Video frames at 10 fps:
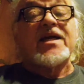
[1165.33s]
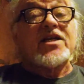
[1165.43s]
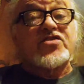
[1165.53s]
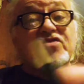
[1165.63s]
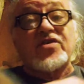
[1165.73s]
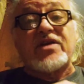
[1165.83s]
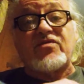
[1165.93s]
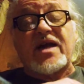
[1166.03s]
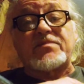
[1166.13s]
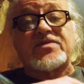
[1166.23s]
It's 30
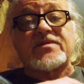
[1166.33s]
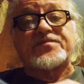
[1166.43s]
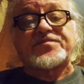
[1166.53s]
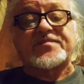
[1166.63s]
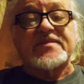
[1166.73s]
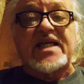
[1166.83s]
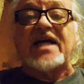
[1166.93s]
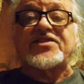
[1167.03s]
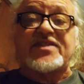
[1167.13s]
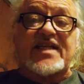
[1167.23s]
reps,
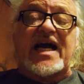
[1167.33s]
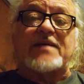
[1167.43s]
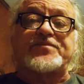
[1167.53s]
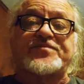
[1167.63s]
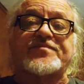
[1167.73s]
non-stop.